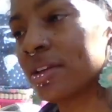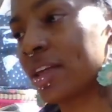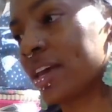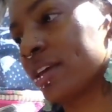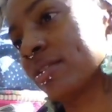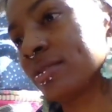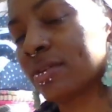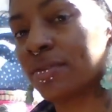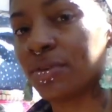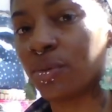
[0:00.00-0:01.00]
Like,
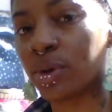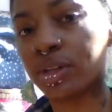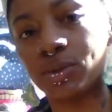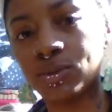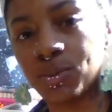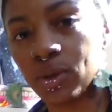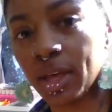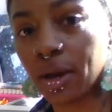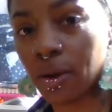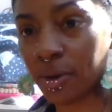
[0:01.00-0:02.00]
if you want to use more
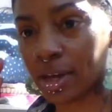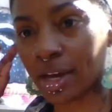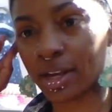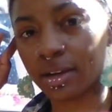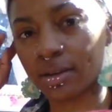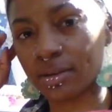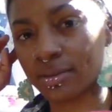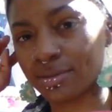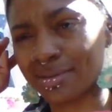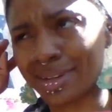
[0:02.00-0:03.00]
like organic,
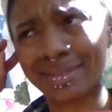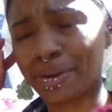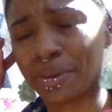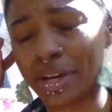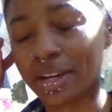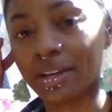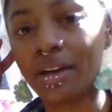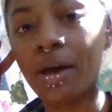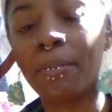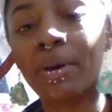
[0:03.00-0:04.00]
that's not organic,
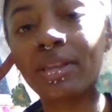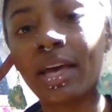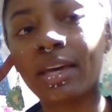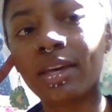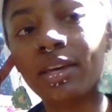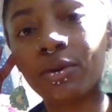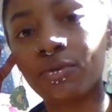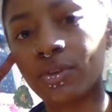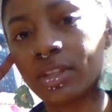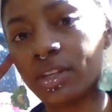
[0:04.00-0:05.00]
but like
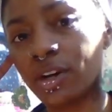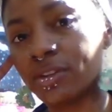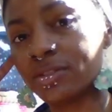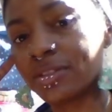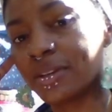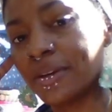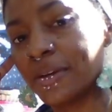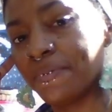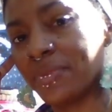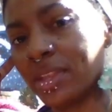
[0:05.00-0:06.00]
eco-friendly yarns,
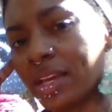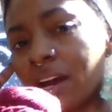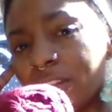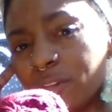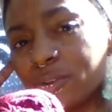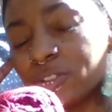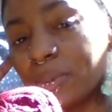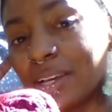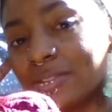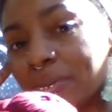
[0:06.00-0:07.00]
then like cotton yarn's the
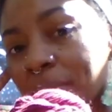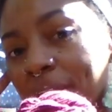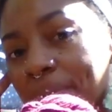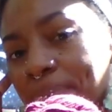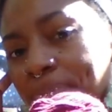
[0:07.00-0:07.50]
best. But